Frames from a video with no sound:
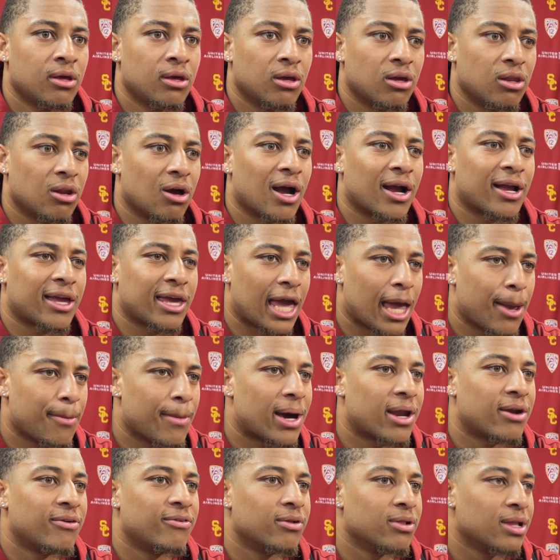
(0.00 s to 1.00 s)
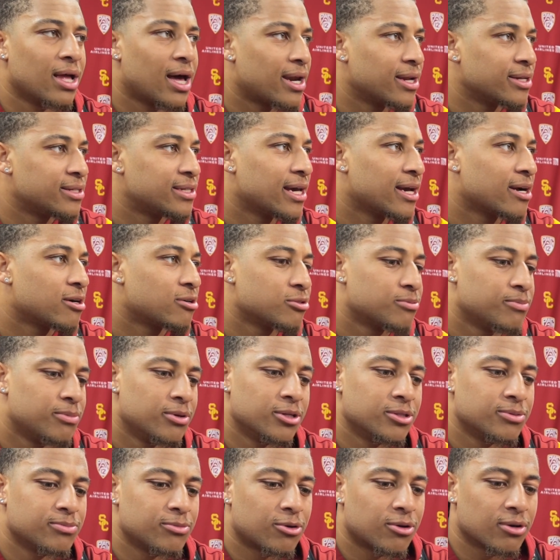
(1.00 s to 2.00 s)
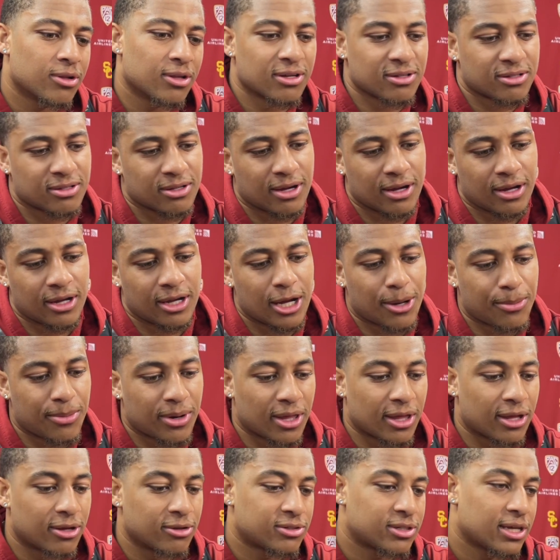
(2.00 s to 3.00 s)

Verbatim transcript: I came out of a lot of tackles, but it's more or less like coming out of those